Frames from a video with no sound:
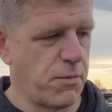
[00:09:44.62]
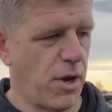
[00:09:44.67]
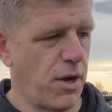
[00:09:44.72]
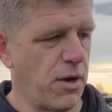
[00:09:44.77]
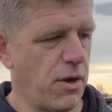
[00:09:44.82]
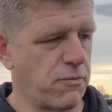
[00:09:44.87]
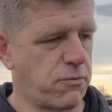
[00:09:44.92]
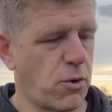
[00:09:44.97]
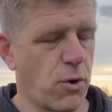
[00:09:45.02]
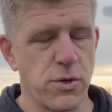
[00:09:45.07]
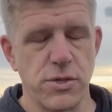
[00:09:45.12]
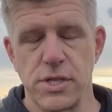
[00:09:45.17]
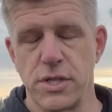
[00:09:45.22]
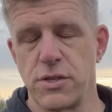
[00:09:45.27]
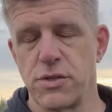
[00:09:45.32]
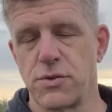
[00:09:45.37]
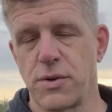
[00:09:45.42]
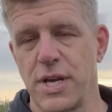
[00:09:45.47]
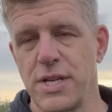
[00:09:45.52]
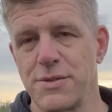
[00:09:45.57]
of course, in
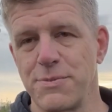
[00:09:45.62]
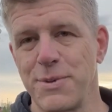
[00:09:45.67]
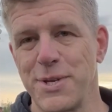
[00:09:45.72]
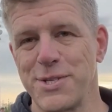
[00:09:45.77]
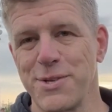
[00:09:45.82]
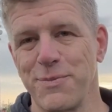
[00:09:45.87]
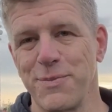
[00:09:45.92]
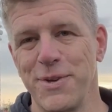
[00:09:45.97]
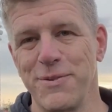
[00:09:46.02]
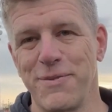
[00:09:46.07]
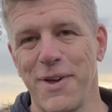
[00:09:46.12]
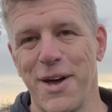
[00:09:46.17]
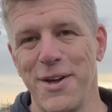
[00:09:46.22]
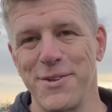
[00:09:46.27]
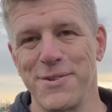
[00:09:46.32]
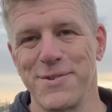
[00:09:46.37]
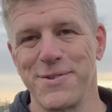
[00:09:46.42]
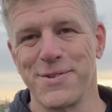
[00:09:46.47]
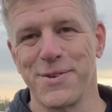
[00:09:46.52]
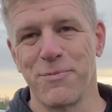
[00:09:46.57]
the transmission, we've
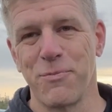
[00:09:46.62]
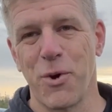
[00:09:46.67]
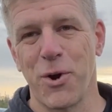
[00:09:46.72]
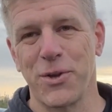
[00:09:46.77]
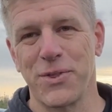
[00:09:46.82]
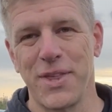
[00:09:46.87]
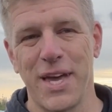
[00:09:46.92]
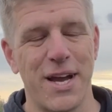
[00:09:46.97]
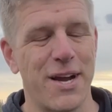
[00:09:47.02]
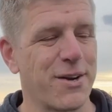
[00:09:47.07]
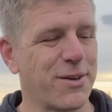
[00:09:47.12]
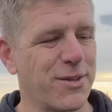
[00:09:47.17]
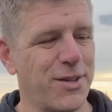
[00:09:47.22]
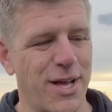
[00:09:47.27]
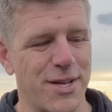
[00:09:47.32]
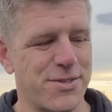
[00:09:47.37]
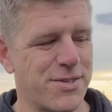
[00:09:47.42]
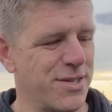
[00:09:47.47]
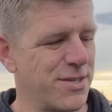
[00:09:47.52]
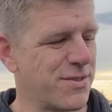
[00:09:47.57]
done some work there,
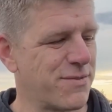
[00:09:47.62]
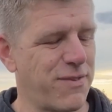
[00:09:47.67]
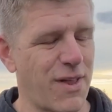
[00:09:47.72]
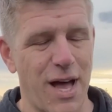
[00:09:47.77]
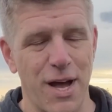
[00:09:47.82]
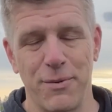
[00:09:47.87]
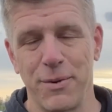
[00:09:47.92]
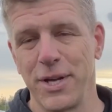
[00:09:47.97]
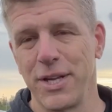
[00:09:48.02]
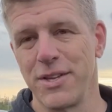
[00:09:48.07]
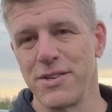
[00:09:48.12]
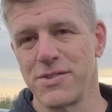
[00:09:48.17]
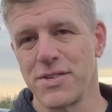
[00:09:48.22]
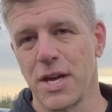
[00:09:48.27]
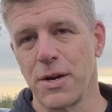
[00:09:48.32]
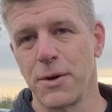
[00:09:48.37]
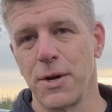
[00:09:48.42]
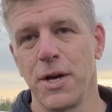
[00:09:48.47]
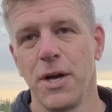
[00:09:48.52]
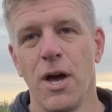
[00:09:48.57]
clutches, flywheel,
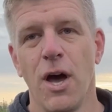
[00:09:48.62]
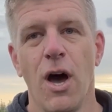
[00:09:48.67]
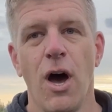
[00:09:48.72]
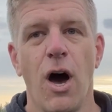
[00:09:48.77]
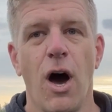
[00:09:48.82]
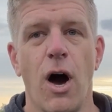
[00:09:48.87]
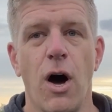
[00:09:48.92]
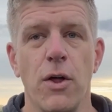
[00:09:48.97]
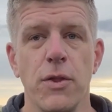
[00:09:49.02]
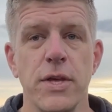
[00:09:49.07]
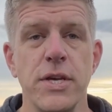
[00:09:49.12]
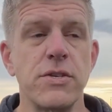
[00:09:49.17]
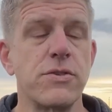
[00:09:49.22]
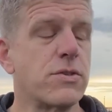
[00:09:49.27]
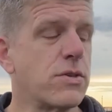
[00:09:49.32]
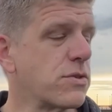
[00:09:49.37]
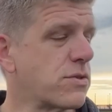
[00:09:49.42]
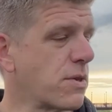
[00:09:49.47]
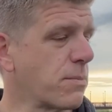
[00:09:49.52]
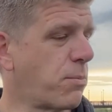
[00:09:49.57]
etc. All this
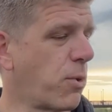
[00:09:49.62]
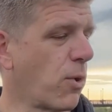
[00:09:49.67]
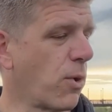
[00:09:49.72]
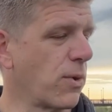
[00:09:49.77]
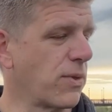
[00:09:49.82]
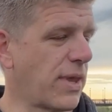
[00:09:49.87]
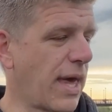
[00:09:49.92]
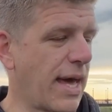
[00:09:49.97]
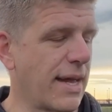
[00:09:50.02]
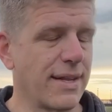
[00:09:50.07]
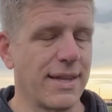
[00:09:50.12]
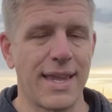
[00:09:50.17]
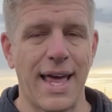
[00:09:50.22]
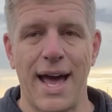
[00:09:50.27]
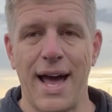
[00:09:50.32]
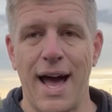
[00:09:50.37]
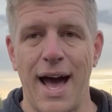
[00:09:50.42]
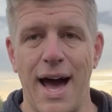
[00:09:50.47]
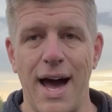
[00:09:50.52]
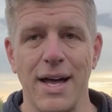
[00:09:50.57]
to support
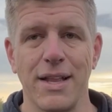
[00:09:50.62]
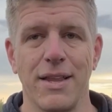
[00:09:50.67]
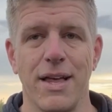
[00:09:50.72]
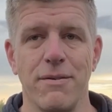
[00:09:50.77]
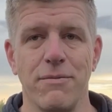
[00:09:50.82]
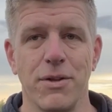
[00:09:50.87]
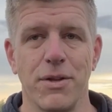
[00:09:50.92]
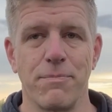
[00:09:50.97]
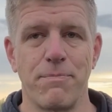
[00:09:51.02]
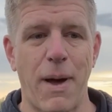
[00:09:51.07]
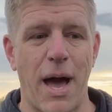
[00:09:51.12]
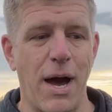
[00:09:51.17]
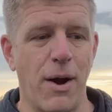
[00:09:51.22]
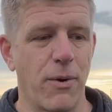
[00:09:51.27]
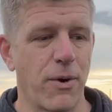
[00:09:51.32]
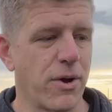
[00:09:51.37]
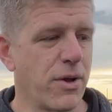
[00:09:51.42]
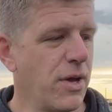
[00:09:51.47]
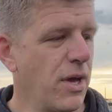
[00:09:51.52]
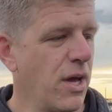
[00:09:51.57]
that high level of
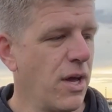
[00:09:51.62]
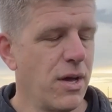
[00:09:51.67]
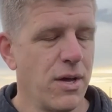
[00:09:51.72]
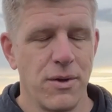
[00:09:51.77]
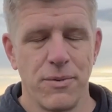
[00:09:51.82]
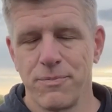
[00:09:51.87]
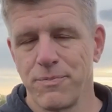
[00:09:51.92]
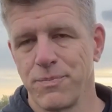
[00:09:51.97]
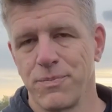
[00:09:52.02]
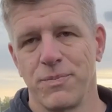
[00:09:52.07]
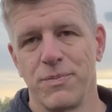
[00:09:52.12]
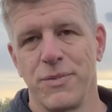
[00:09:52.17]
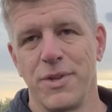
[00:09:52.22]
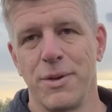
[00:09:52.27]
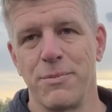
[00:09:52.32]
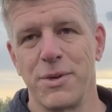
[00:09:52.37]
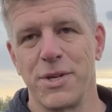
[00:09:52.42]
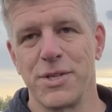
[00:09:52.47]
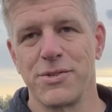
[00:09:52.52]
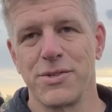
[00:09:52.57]
power.
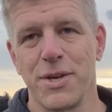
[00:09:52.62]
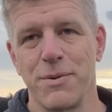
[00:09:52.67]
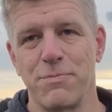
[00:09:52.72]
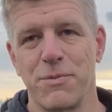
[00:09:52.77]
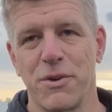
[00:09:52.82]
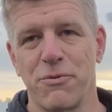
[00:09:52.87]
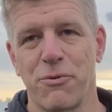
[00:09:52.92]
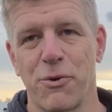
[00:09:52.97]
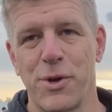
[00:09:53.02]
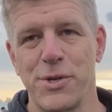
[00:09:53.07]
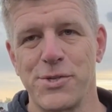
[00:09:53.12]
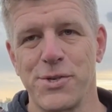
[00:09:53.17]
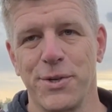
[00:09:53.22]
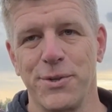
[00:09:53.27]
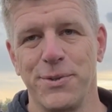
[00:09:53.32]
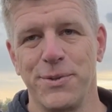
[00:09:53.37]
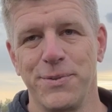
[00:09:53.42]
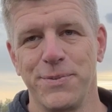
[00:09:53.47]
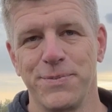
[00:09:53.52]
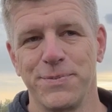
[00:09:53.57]
Limited slip
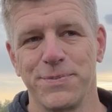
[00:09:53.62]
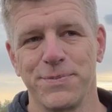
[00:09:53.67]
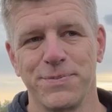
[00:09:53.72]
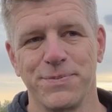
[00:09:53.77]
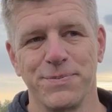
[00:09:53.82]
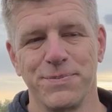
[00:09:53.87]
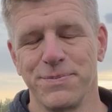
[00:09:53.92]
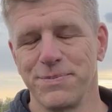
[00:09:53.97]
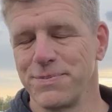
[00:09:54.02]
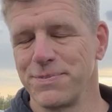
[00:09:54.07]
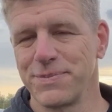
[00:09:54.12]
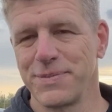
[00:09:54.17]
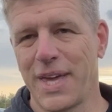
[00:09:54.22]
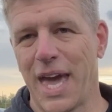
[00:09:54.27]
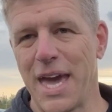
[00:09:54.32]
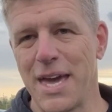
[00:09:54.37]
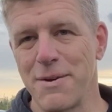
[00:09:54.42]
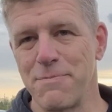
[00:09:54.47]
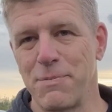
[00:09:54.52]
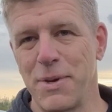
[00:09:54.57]
differential,
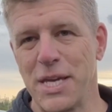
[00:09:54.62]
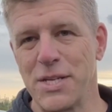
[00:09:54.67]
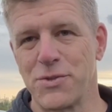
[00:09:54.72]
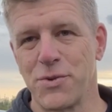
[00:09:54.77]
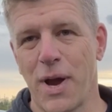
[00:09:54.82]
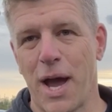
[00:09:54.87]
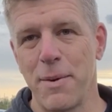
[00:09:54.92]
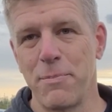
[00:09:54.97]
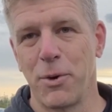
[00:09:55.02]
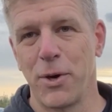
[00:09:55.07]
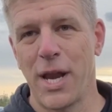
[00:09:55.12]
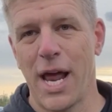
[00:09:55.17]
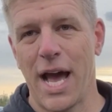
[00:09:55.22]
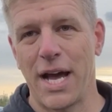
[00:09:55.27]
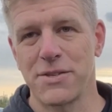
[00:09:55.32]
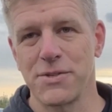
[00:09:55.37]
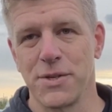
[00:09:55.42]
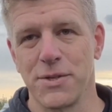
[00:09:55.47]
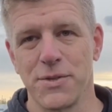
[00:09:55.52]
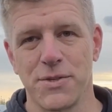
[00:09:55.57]
KMP tripod
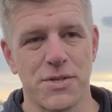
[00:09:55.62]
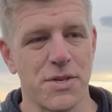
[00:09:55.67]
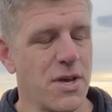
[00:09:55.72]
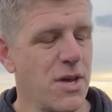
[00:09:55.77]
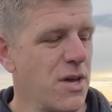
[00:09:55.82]
axles.